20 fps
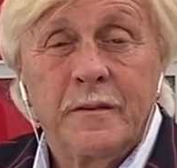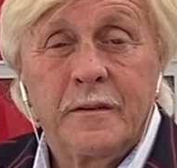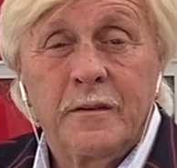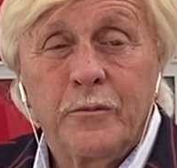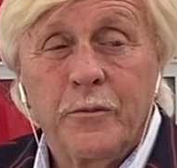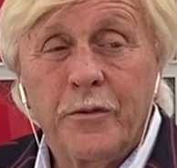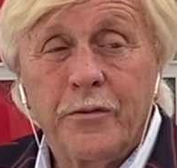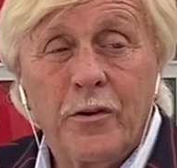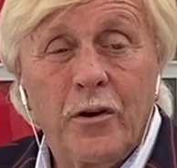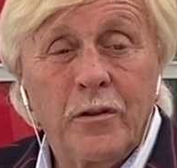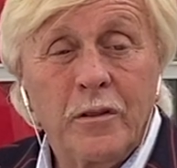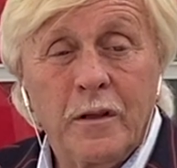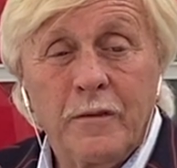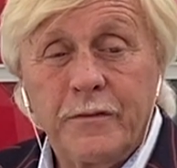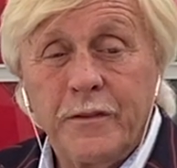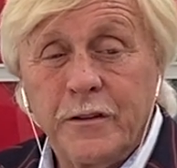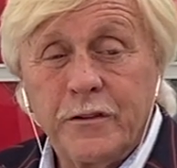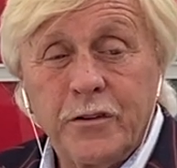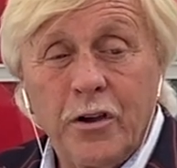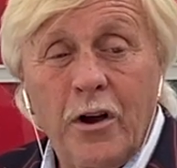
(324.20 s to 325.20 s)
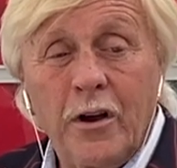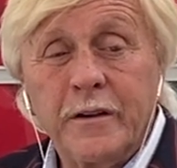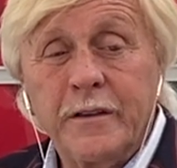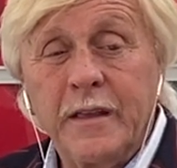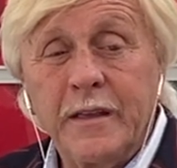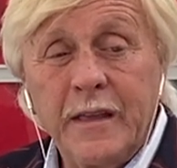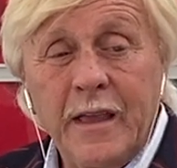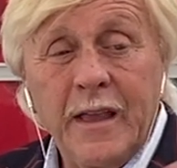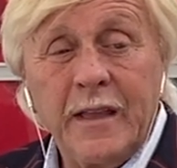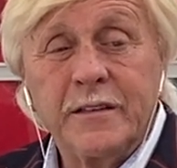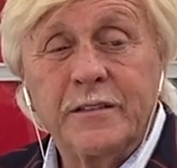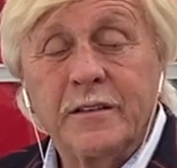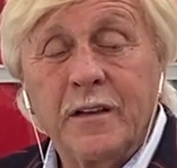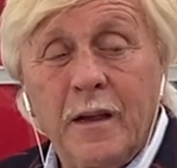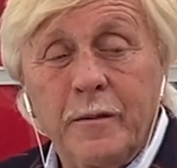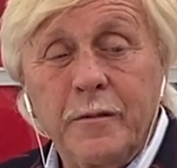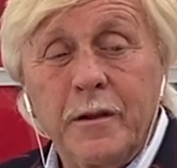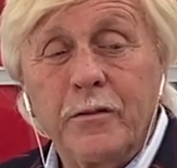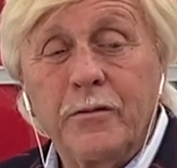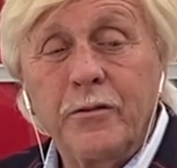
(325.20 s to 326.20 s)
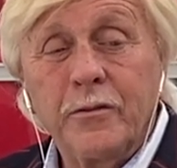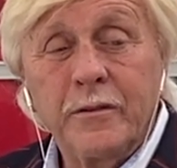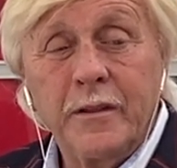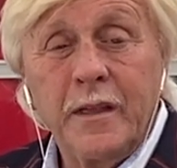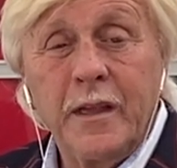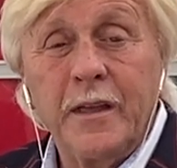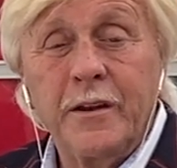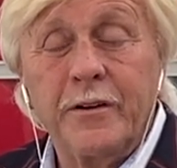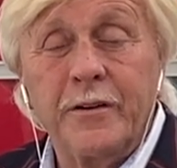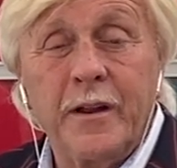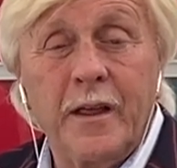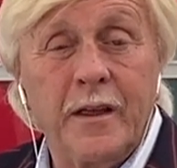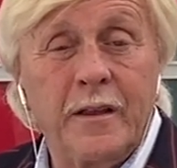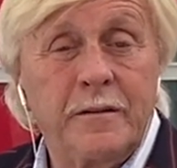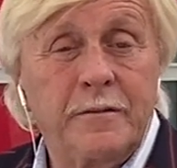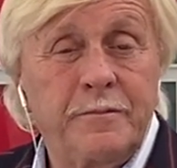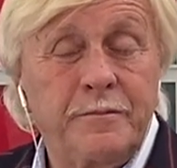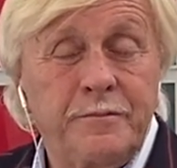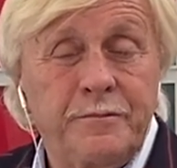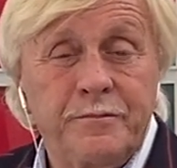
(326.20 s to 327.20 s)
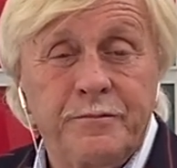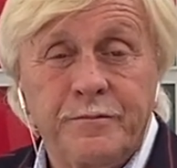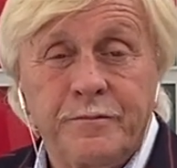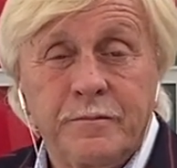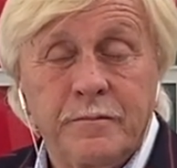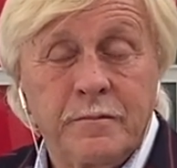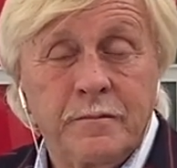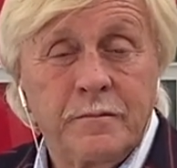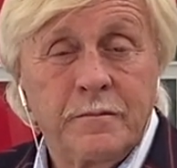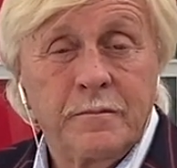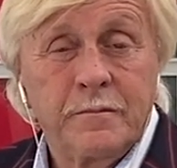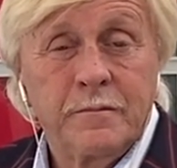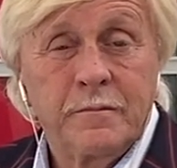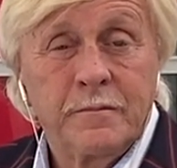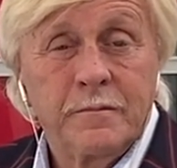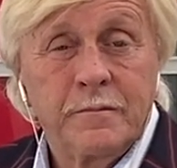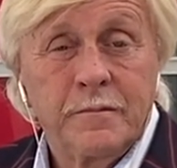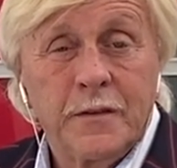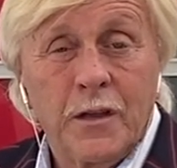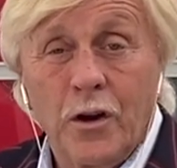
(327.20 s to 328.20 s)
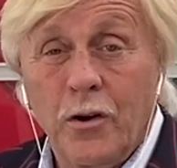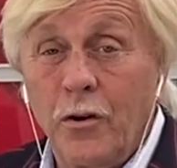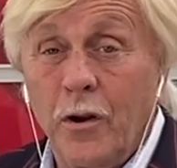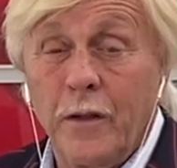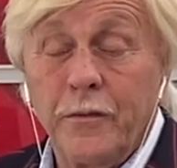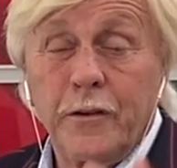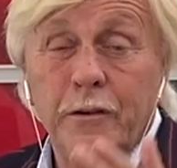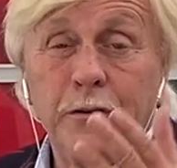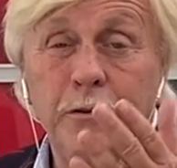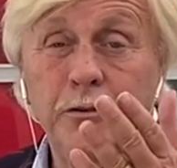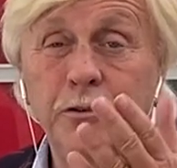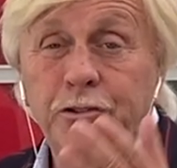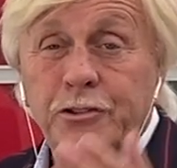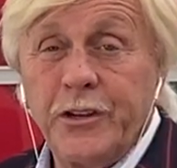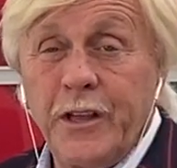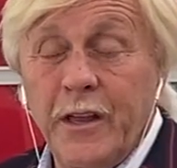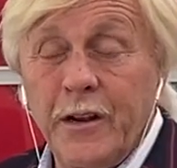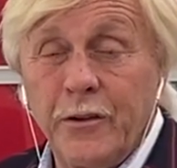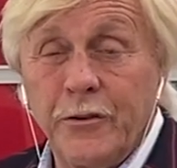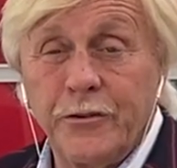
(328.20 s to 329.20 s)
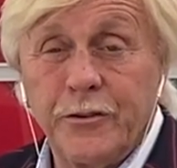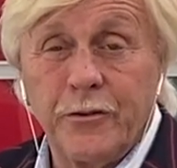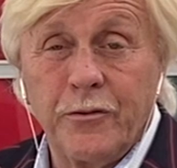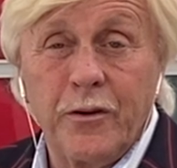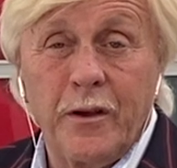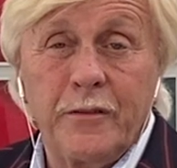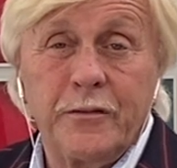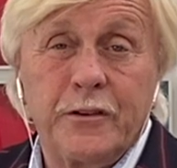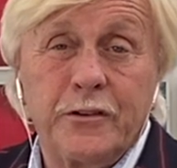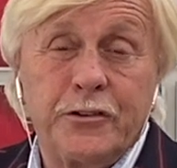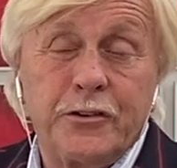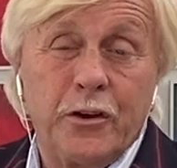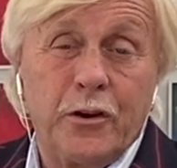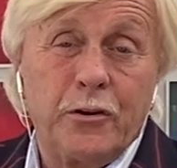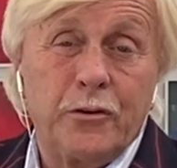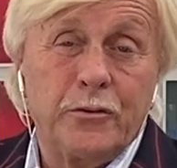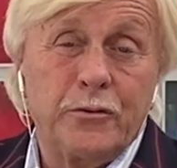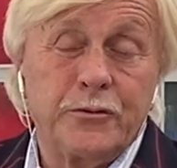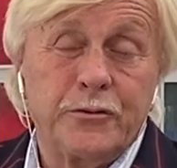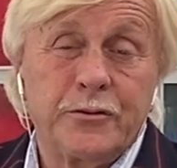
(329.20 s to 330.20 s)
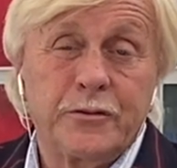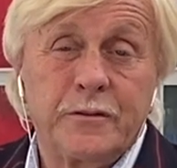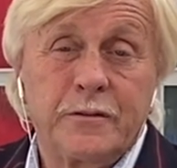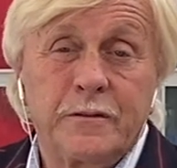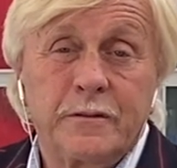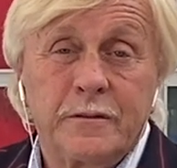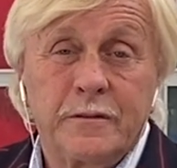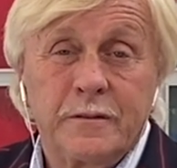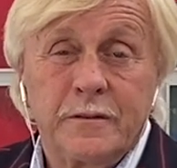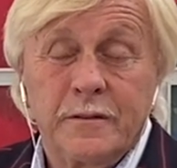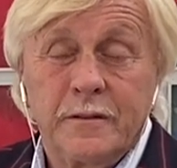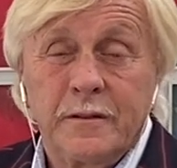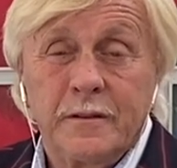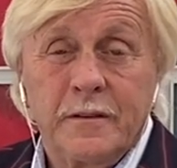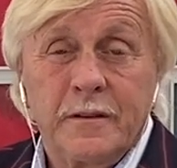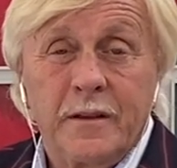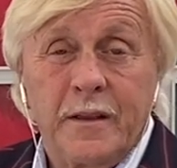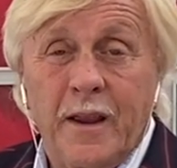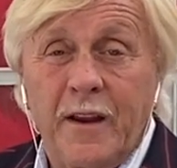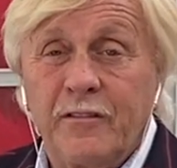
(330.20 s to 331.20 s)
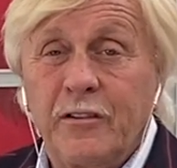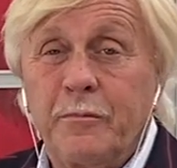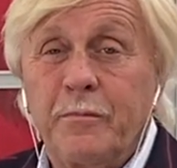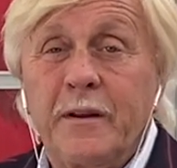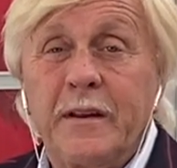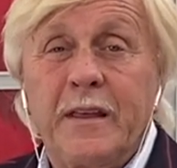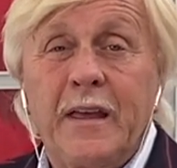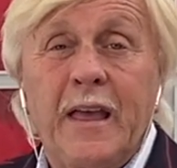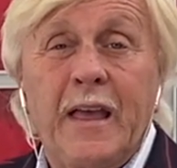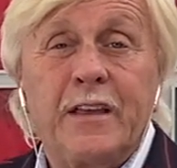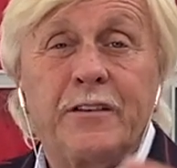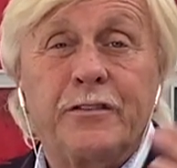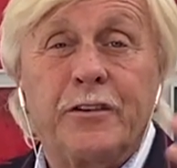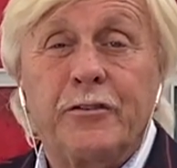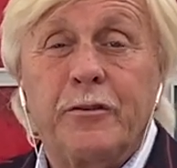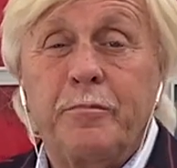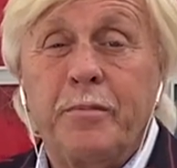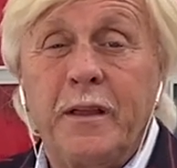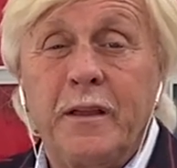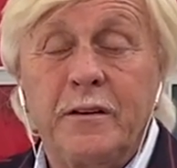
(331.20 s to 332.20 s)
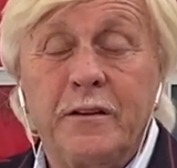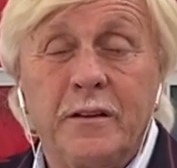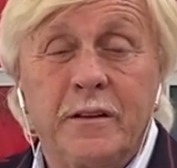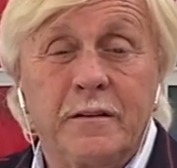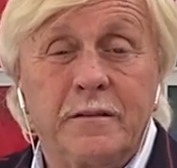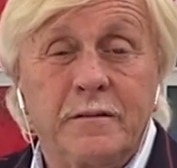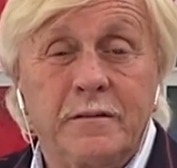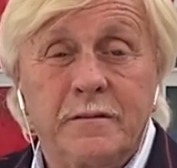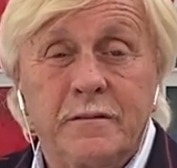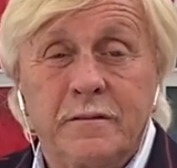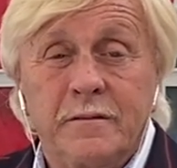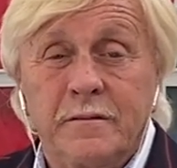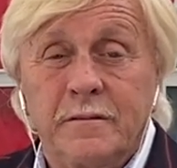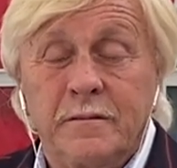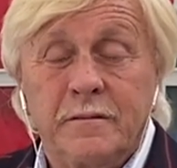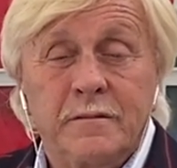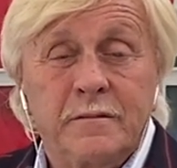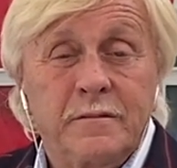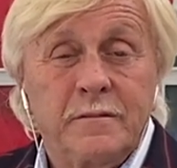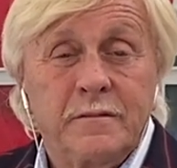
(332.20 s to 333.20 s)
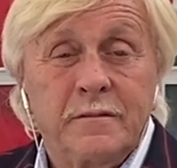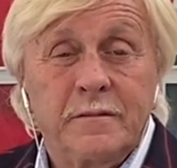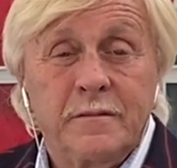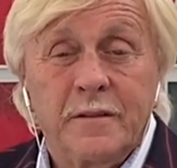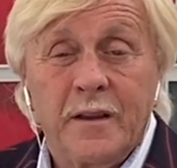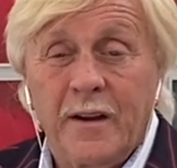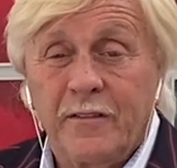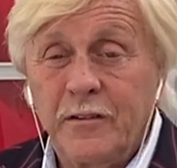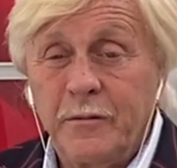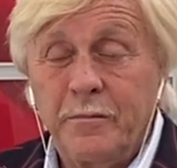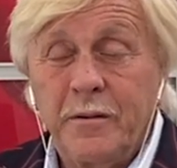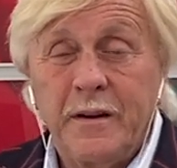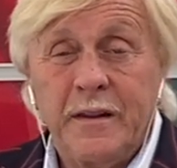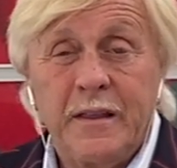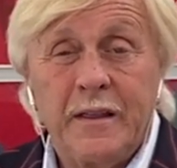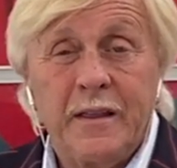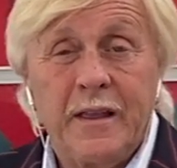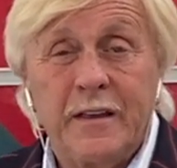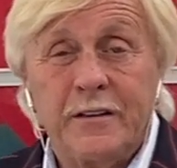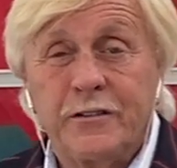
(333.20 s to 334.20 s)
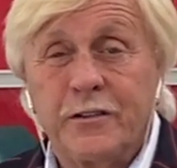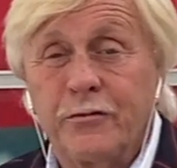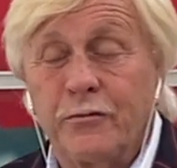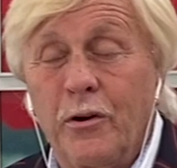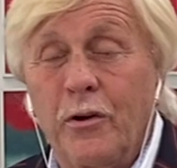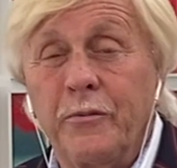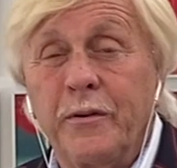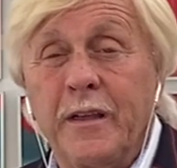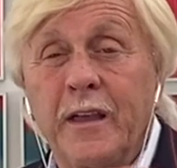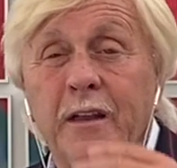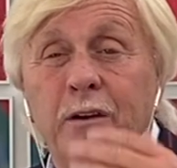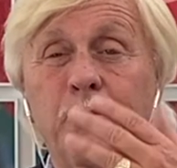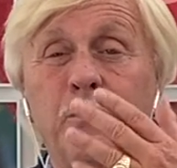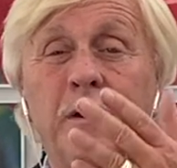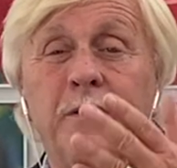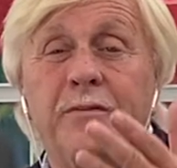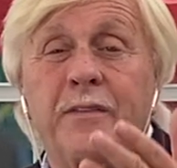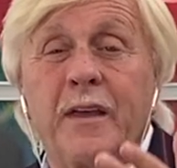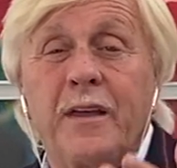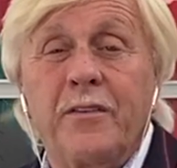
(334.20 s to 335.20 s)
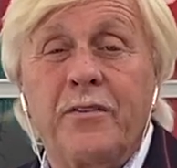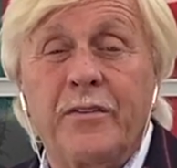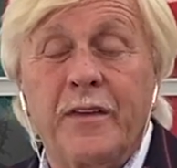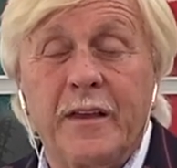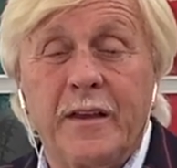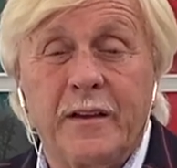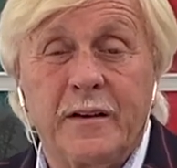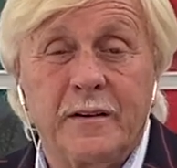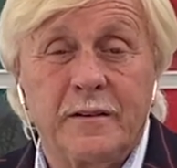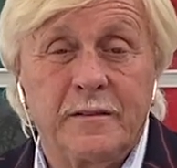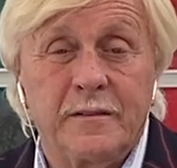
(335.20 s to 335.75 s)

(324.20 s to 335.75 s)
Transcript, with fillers: with all of the talking heads coming through the internet or on the news channels or on the shows. Everybody has their opinion. Everybody has throwing in what they think.